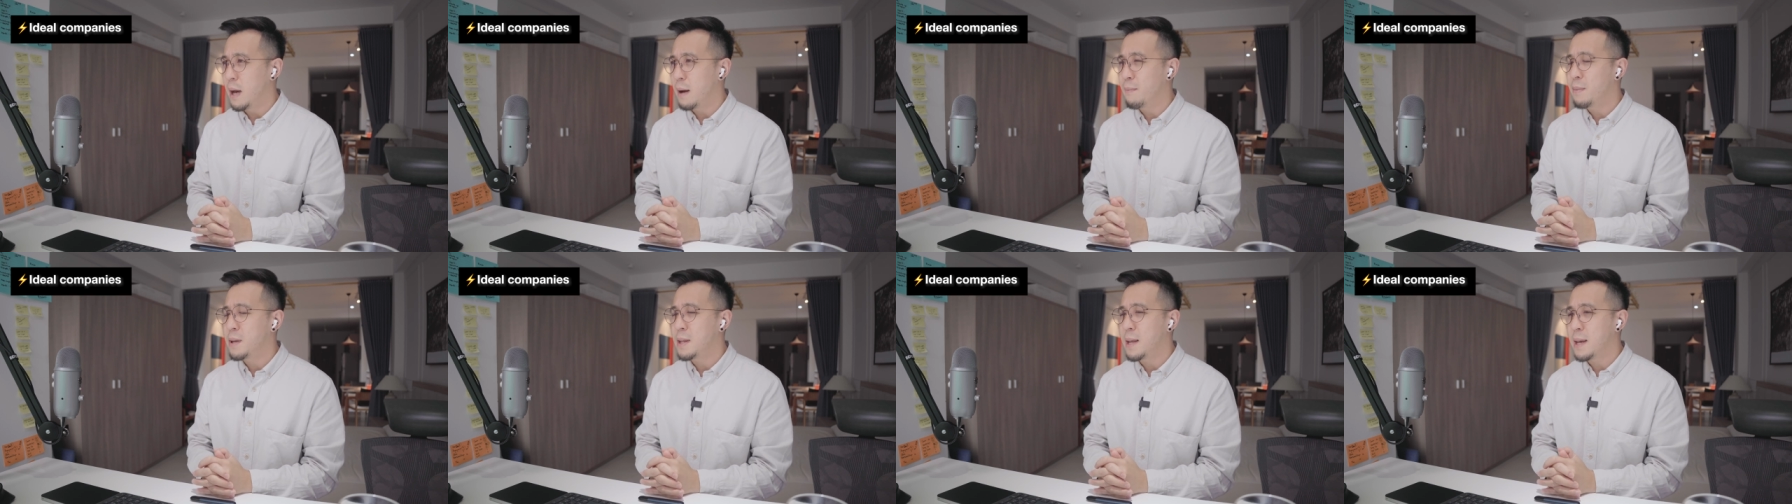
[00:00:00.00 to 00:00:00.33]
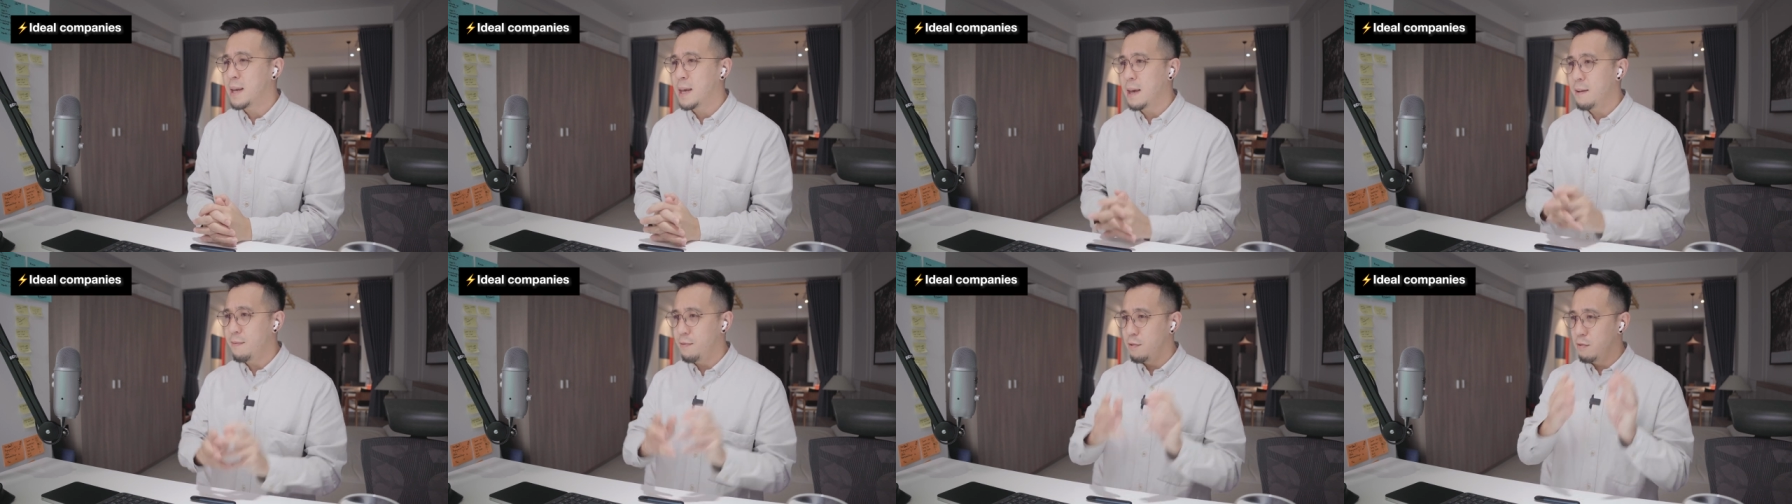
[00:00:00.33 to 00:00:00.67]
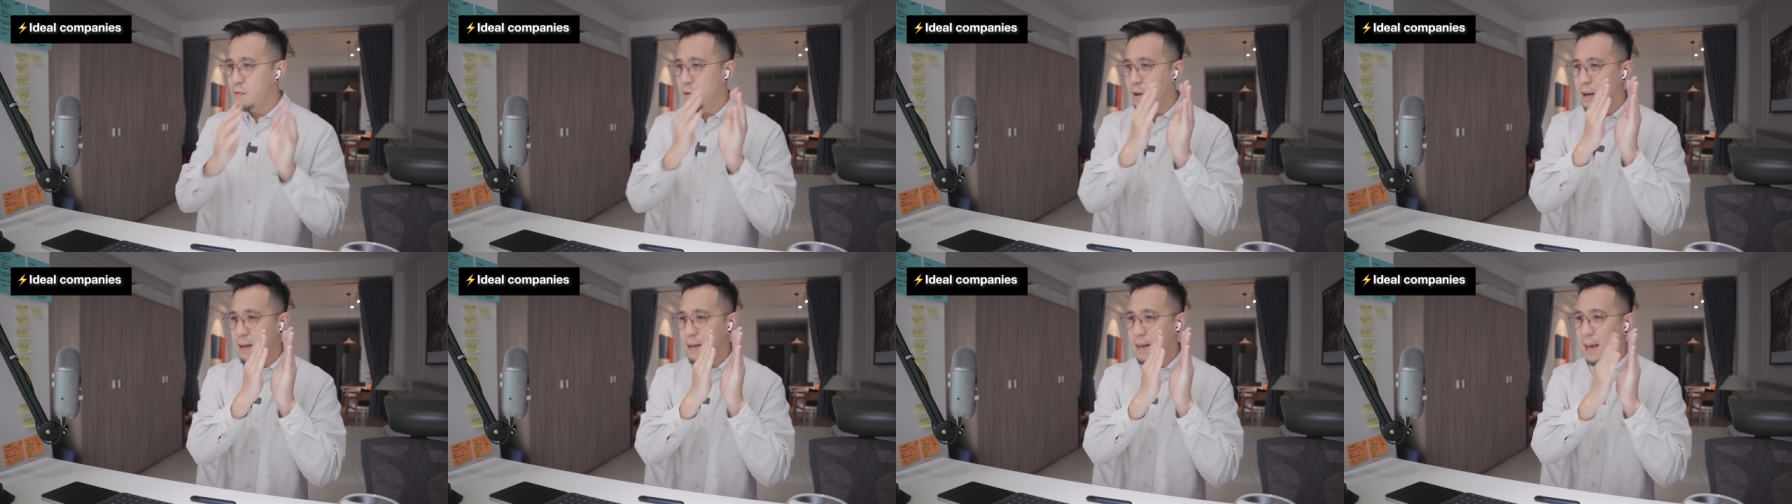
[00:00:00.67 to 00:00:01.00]
I mean, they give
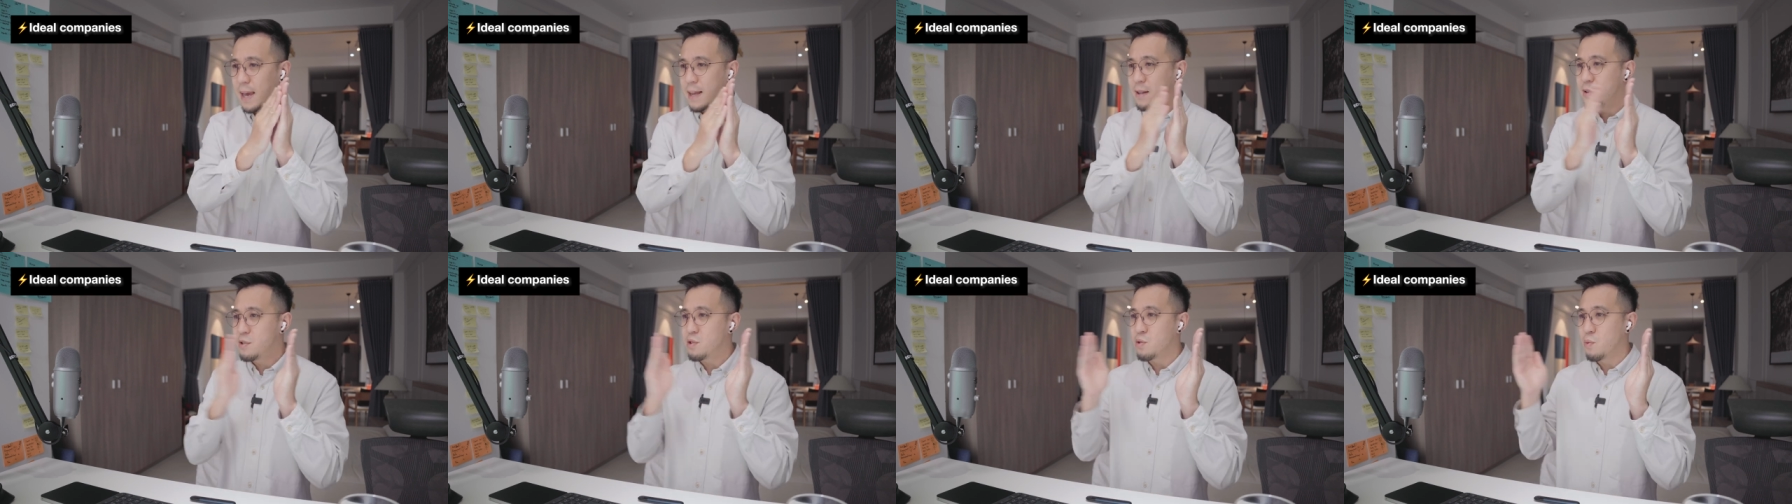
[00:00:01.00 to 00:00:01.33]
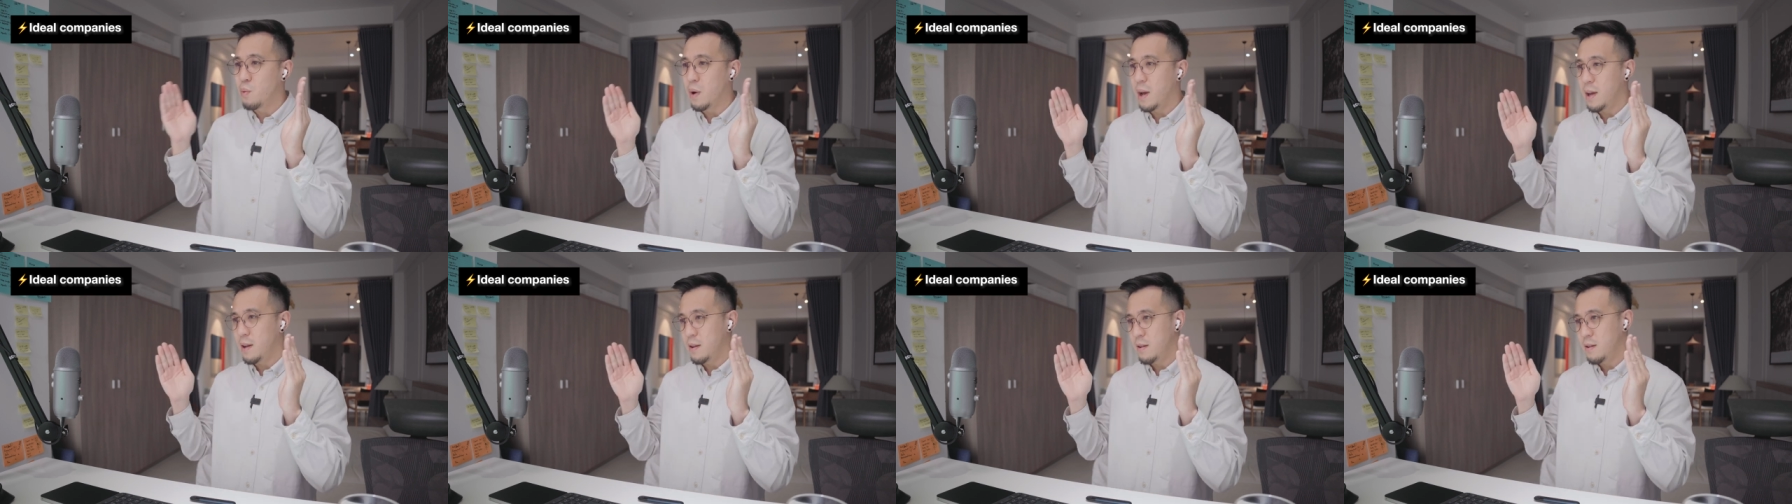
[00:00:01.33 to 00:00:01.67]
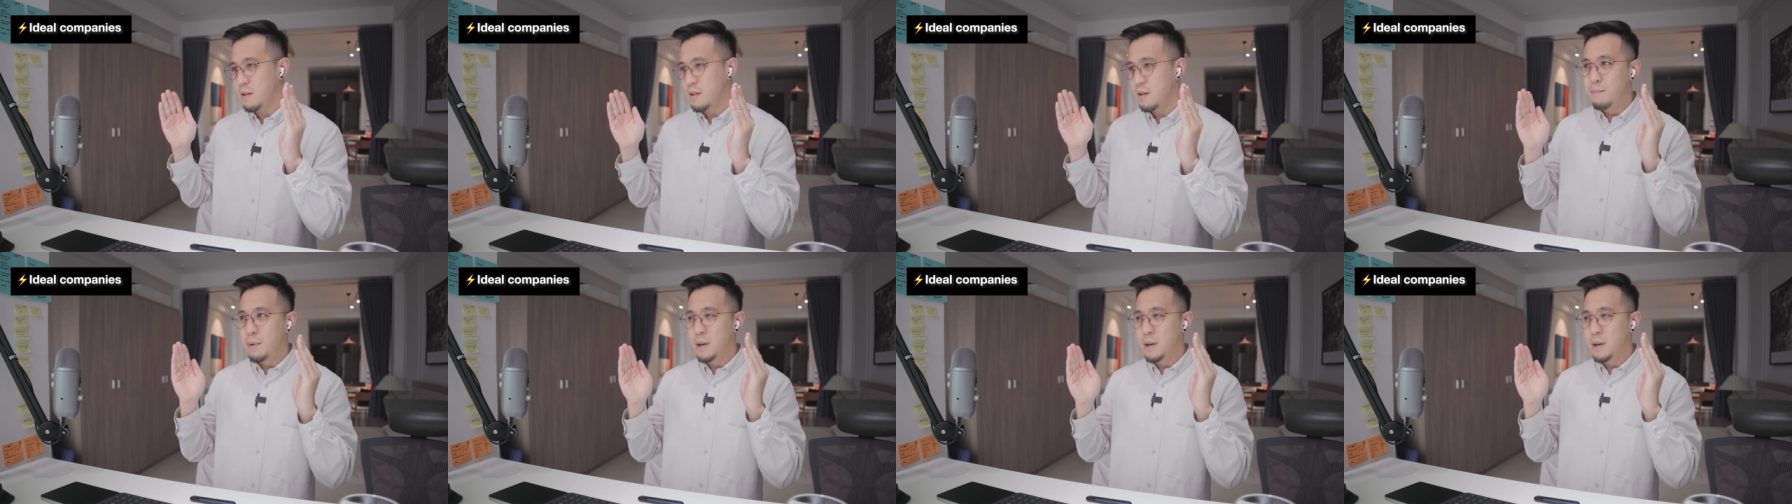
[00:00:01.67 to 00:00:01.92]
you like end to end,